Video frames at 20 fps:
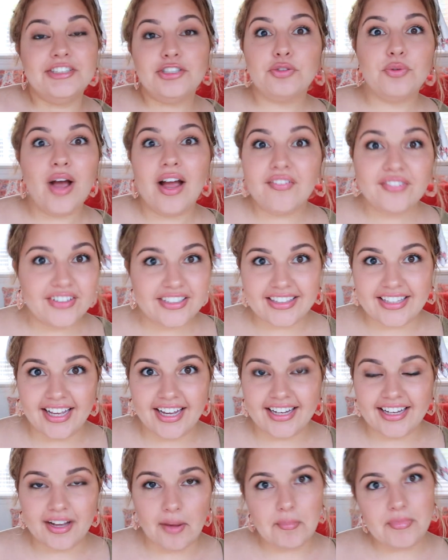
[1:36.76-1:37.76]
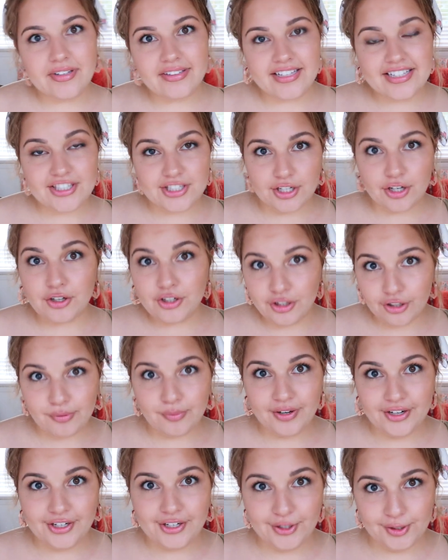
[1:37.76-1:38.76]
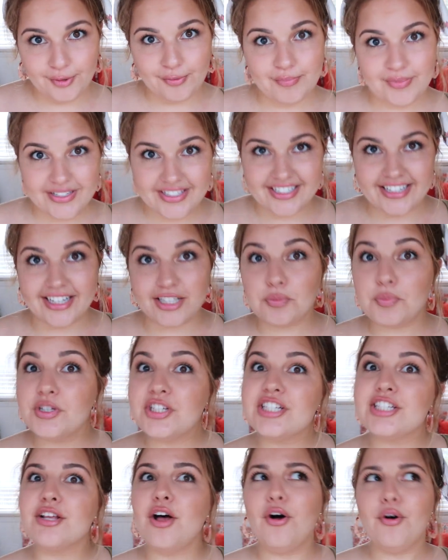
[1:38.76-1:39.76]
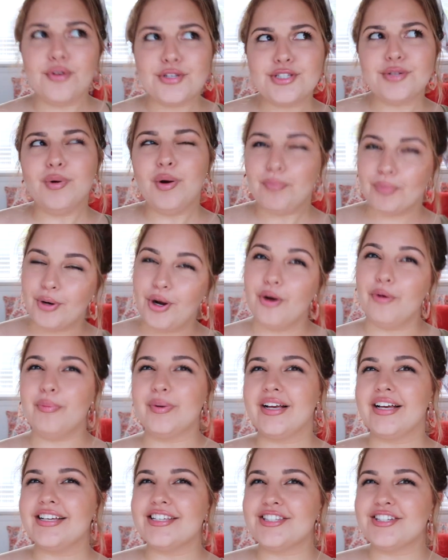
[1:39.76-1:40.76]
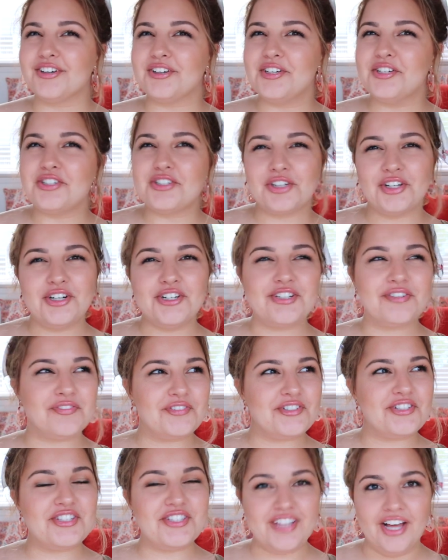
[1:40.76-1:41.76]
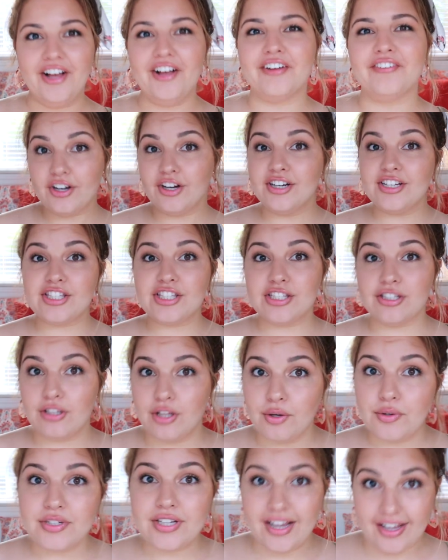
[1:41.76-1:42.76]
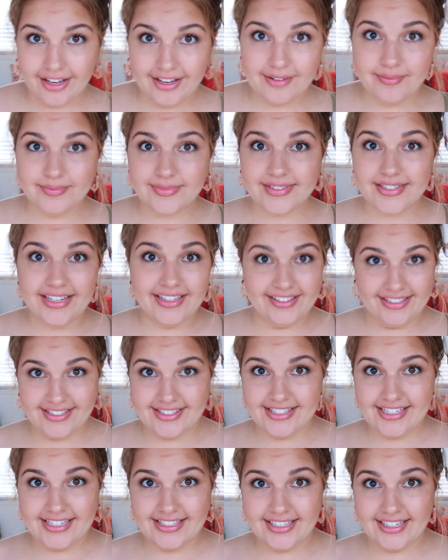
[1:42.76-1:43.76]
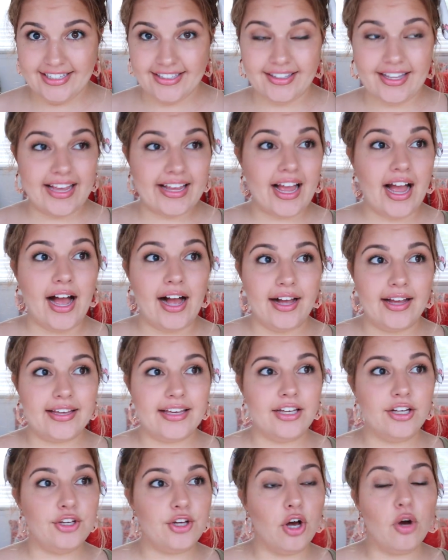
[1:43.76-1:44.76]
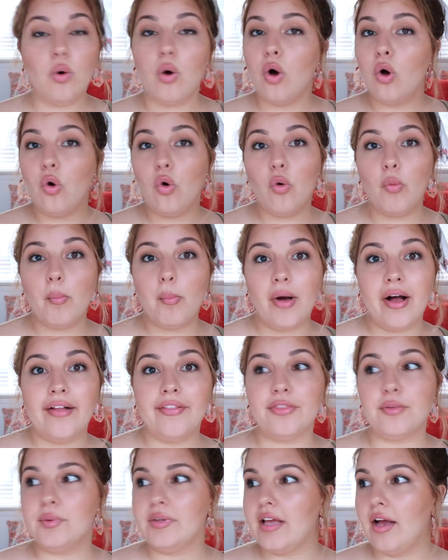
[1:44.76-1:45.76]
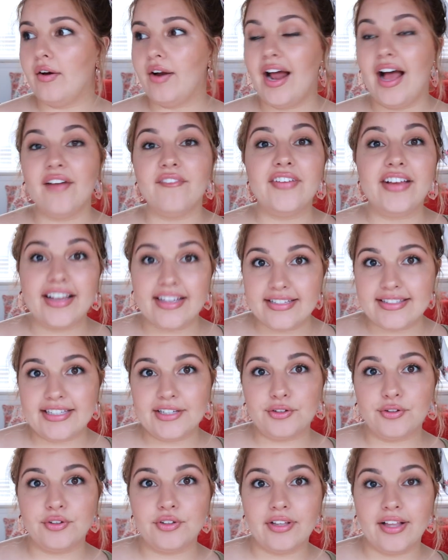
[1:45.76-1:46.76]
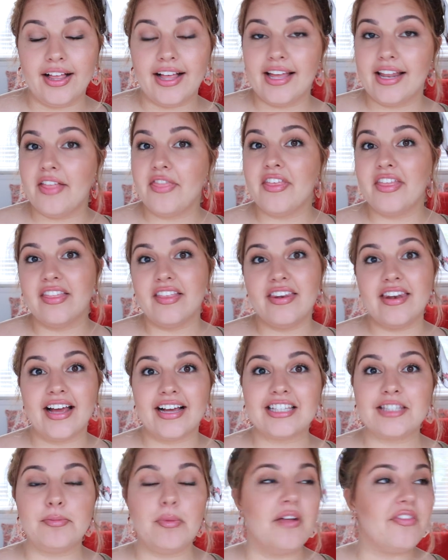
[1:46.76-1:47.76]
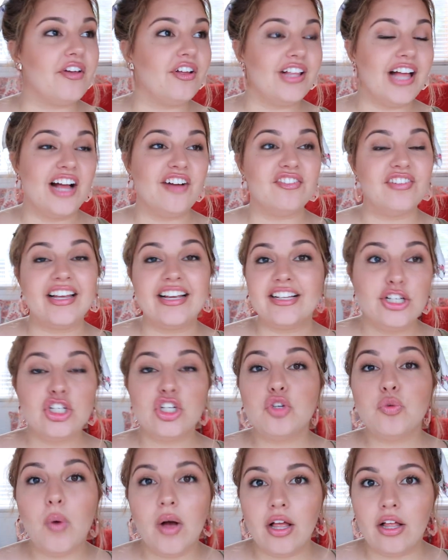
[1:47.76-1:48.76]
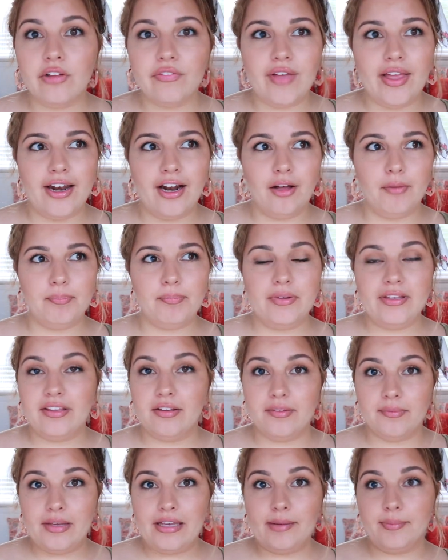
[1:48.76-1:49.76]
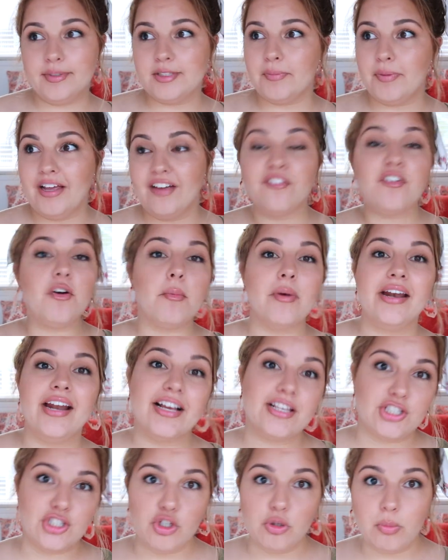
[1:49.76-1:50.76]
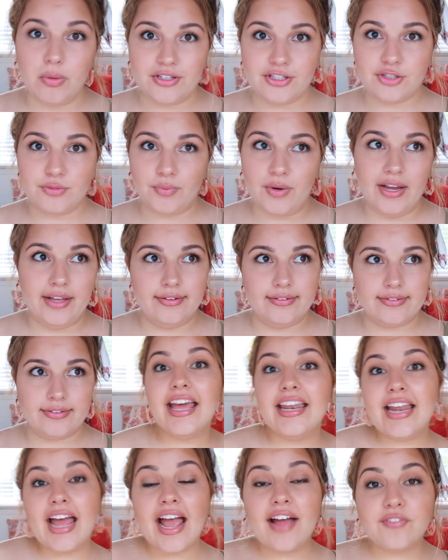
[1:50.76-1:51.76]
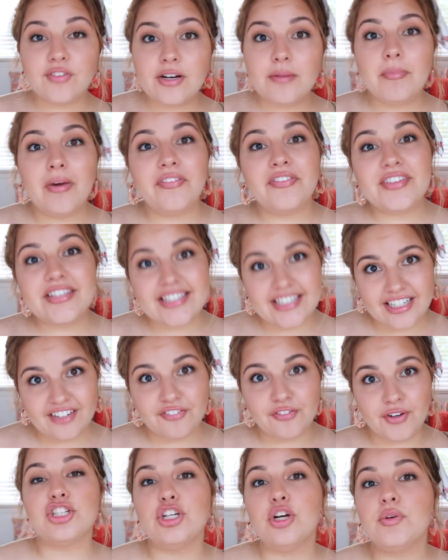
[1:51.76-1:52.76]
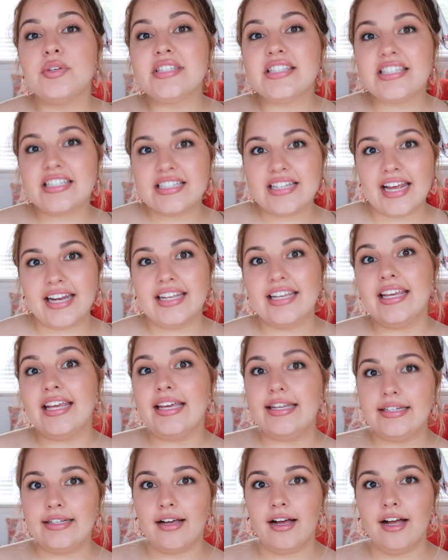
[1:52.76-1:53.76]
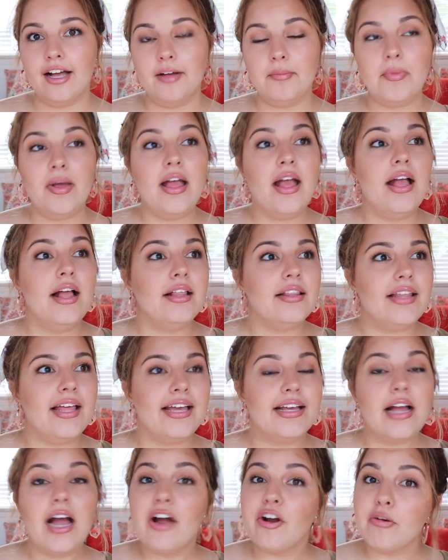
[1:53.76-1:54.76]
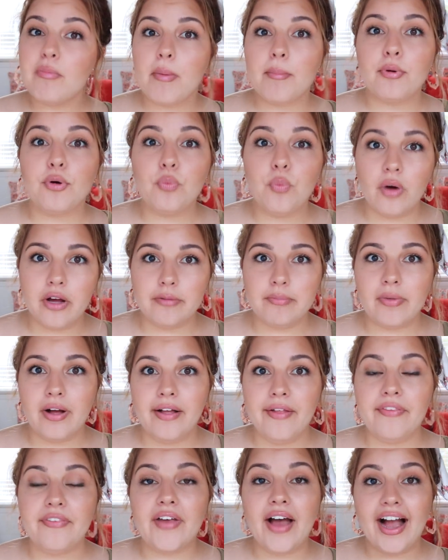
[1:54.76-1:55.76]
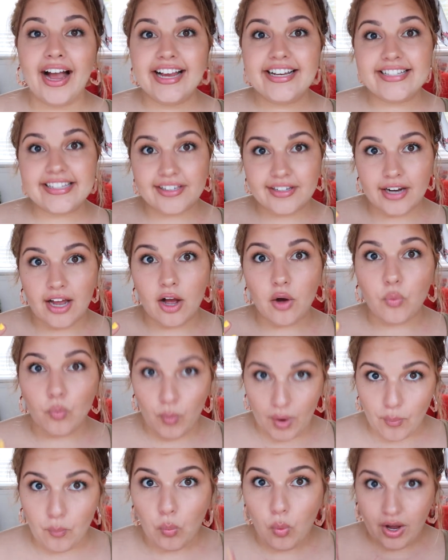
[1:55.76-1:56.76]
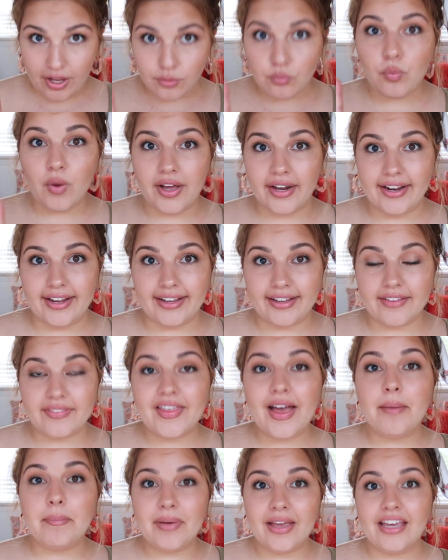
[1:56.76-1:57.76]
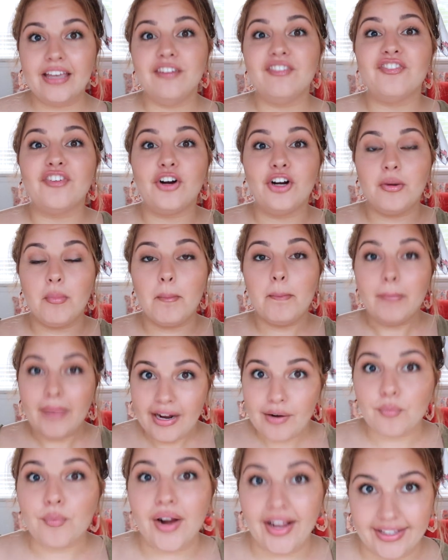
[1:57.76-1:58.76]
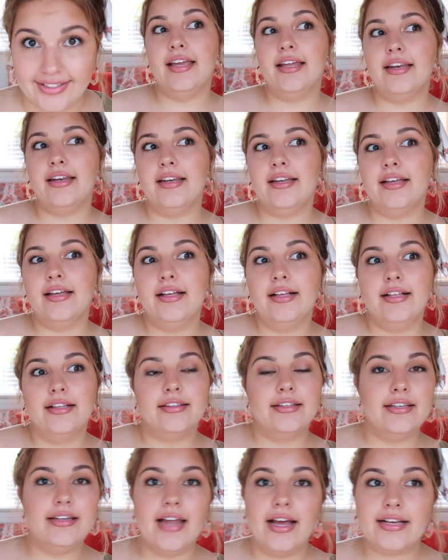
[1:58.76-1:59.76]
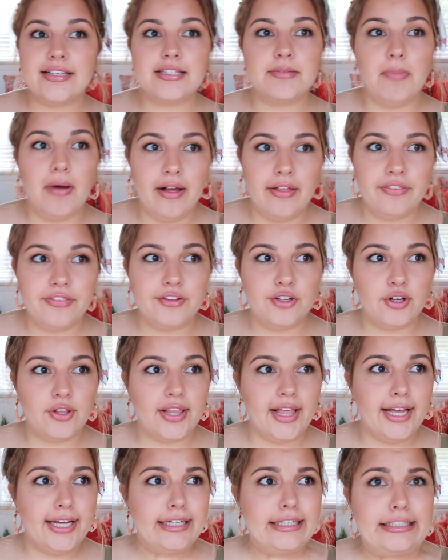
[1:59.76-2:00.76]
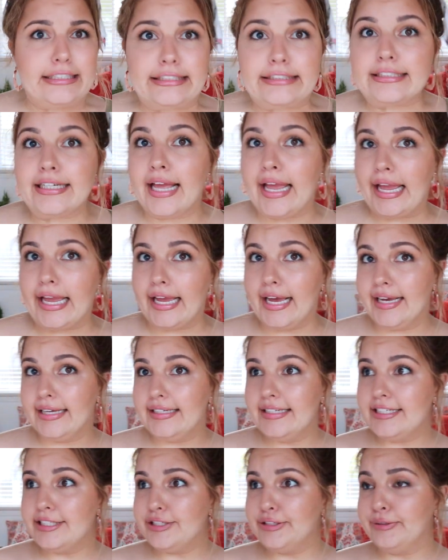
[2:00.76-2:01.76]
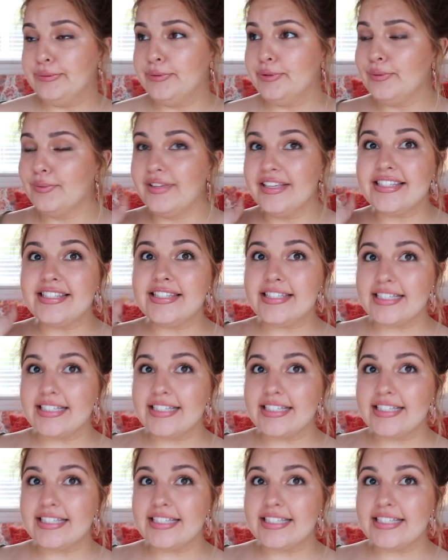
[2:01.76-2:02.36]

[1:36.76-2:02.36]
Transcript: do everything. I mean, you're running your own business, which is also a pro because you're in charge of yourself. There are slow times in the season. Like, I can go a whole month without having a single client, and then the next month I'll have like 12 and I'll be able to pay for my next 2 months rent. And every month is different. No steady income. Like, I remember one month I did one wedding that paid for my rent, and the next month you're like, oh, okay, I need to do this